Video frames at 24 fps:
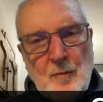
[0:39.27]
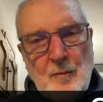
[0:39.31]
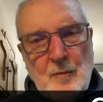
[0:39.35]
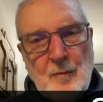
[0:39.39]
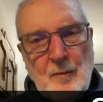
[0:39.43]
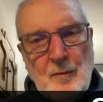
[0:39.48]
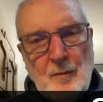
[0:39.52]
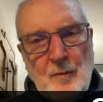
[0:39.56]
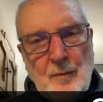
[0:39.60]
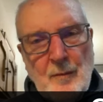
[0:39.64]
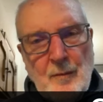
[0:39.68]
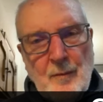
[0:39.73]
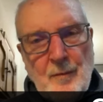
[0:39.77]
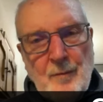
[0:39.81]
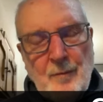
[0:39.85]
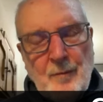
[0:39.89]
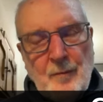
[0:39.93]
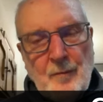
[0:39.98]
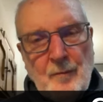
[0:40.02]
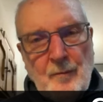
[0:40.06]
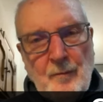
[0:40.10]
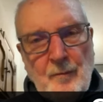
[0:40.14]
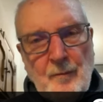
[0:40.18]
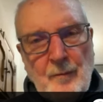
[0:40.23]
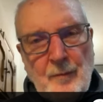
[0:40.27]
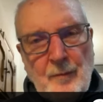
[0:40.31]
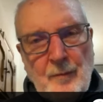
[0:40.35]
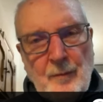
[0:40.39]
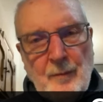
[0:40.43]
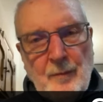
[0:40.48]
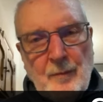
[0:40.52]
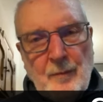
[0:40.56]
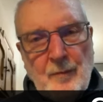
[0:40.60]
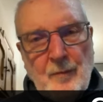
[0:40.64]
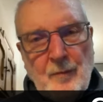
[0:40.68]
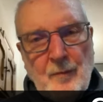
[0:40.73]

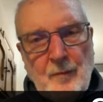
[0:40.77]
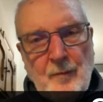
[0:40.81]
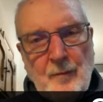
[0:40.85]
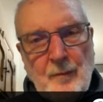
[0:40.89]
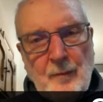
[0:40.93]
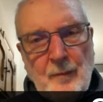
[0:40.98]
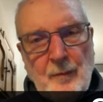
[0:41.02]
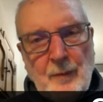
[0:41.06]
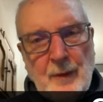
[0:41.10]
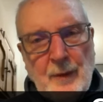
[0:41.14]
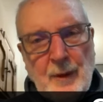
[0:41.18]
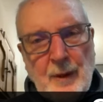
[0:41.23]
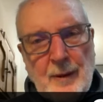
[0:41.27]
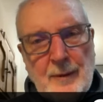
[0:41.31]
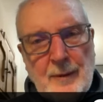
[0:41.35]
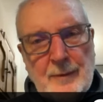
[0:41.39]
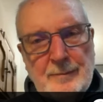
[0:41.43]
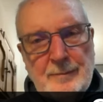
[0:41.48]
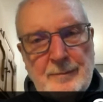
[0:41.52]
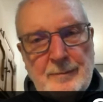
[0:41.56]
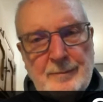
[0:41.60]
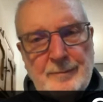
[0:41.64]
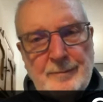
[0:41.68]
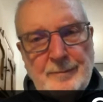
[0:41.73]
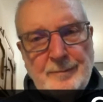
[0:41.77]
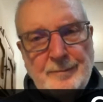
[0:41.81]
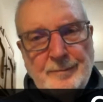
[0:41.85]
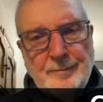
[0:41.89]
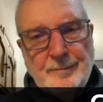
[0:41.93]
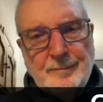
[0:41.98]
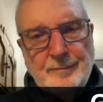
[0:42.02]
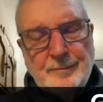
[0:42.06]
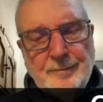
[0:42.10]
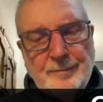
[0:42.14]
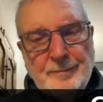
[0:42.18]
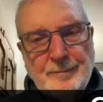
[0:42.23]

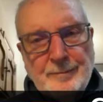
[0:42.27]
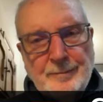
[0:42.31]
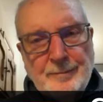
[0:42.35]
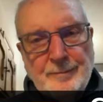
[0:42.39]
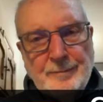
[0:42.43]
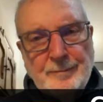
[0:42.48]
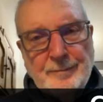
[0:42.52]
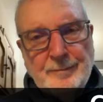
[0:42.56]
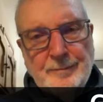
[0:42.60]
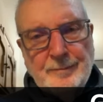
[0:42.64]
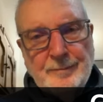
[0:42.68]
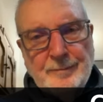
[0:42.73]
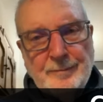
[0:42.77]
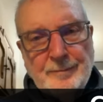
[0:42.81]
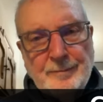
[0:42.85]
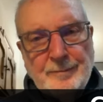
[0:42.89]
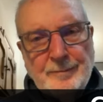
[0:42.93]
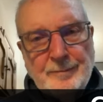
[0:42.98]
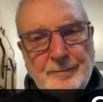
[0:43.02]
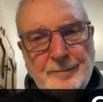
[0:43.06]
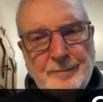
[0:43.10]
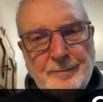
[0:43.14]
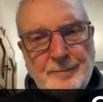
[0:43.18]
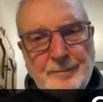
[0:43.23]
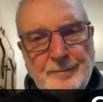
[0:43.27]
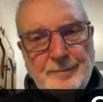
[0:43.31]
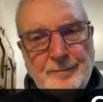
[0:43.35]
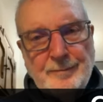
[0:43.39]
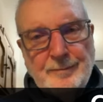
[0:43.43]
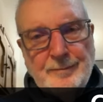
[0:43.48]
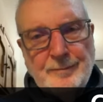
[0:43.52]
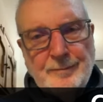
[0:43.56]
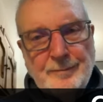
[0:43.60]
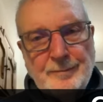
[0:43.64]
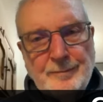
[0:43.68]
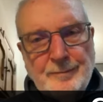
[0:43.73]

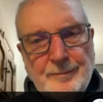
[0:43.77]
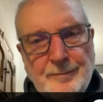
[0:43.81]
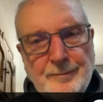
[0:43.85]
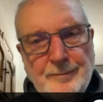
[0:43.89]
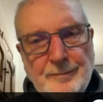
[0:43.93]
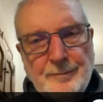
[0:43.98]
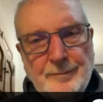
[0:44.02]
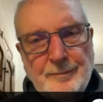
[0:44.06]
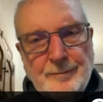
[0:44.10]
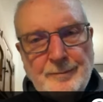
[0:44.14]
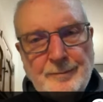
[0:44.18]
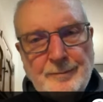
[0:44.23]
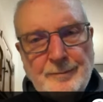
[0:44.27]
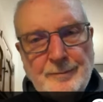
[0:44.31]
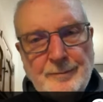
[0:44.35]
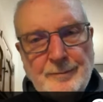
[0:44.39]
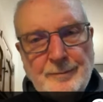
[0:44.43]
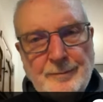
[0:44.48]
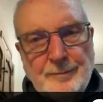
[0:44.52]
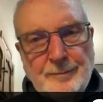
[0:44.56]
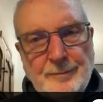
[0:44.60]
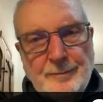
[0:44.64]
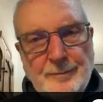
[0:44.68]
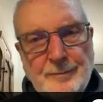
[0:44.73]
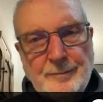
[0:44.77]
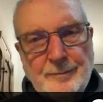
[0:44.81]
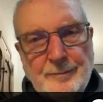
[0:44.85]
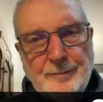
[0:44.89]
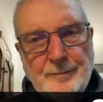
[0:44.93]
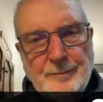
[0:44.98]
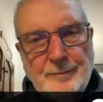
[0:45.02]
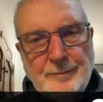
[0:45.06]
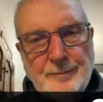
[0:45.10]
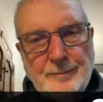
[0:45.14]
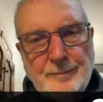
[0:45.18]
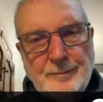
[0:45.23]

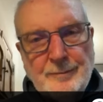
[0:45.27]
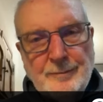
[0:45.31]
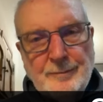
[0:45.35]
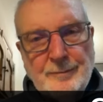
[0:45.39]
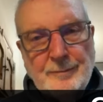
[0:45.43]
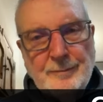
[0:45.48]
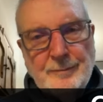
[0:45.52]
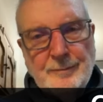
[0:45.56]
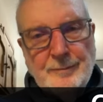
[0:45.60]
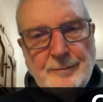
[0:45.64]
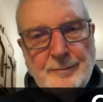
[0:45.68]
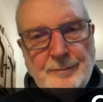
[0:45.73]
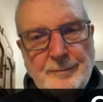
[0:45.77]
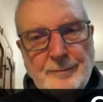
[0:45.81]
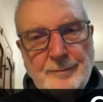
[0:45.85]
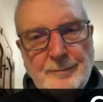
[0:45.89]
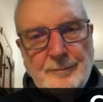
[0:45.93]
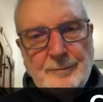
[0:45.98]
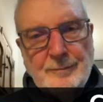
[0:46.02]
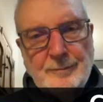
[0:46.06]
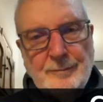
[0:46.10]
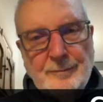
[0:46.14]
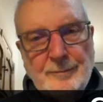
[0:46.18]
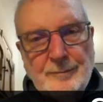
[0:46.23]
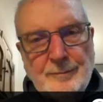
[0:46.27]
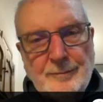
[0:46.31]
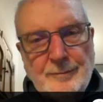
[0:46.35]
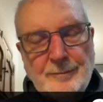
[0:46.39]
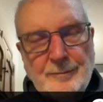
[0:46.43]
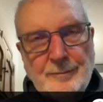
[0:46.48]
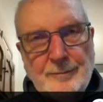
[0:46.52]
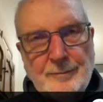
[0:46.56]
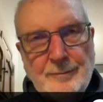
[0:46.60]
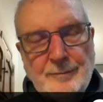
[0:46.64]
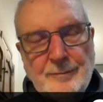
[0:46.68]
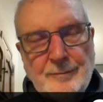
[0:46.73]

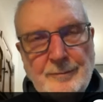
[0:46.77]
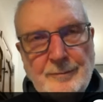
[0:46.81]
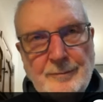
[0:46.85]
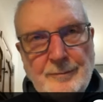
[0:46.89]
The person shown says nothing.